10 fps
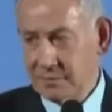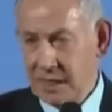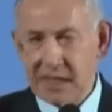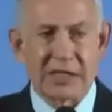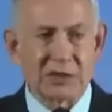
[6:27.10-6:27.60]

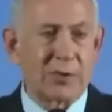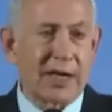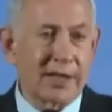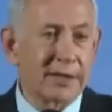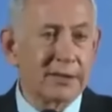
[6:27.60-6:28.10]
And that's
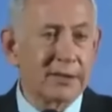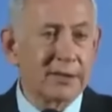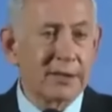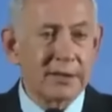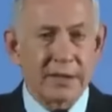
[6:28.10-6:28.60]
why
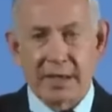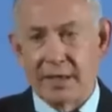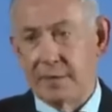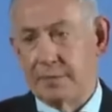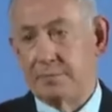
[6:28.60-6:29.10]

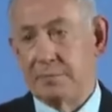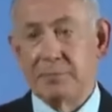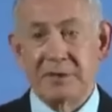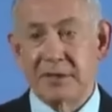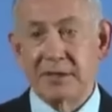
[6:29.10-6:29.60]
you
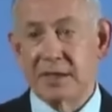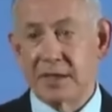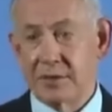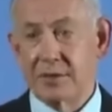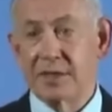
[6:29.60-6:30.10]

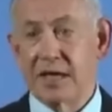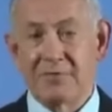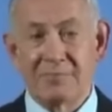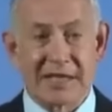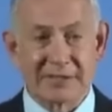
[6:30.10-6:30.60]
didn't
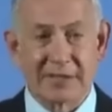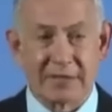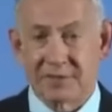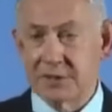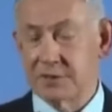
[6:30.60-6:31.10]
have mass
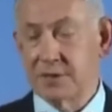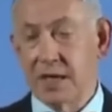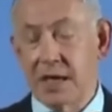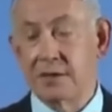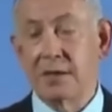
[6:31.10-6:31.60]
starvation
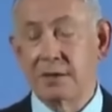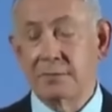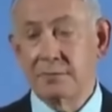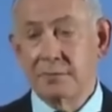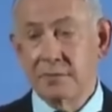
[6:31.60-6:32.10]
at all.
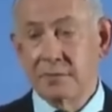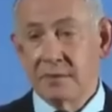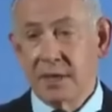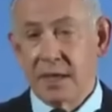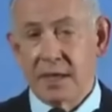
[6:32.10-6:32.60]

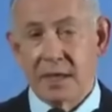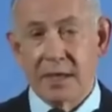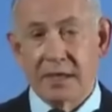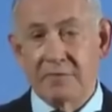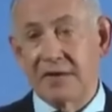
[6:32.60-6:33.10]

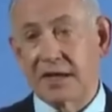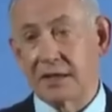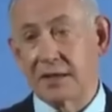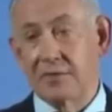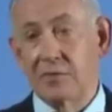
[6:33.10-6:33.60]
In fact,
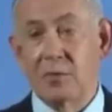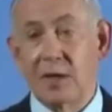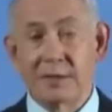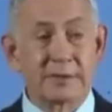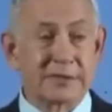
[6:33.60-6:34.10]
I'll give you
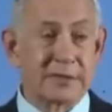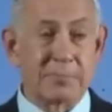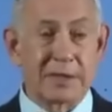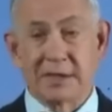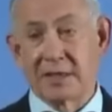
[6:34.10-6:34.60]
one
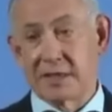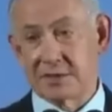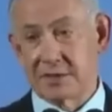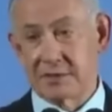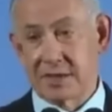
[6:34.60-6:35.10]
simple
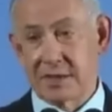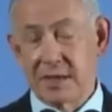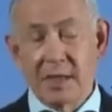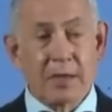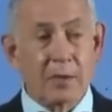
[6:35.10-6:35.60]
indication of that.
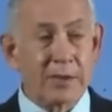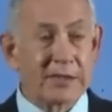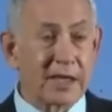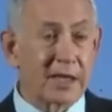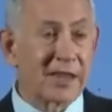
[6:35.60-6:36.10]
We
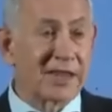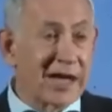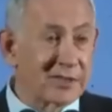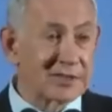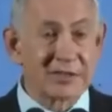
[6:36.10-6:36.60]
take
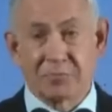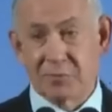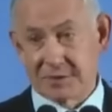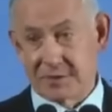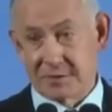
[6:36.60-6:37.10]
thousands of
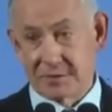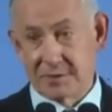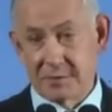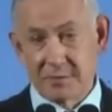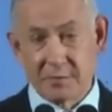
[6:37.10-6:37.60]
prisoners.
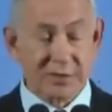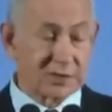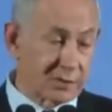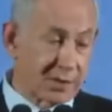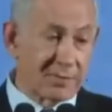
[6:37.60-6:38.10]
We
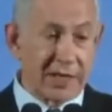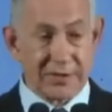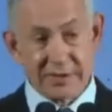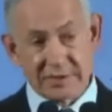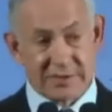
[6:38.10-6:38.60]
sort them out
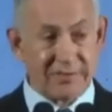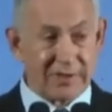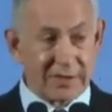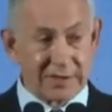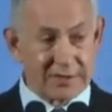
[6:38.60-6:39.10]
into
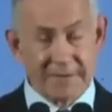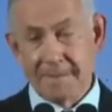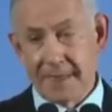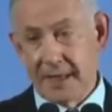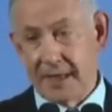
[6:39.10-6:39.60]
civilians
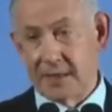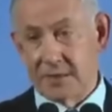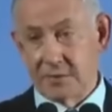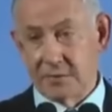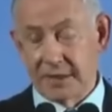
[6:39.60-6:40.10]
and
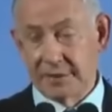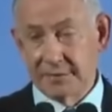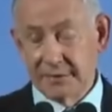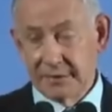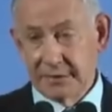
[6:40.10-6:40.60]
into
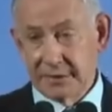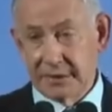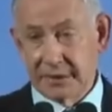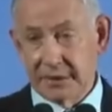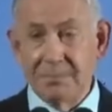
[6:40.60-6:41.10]

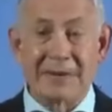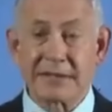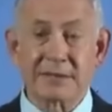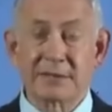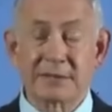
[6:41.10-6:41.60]

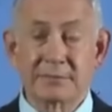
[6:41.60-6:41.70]
combatants,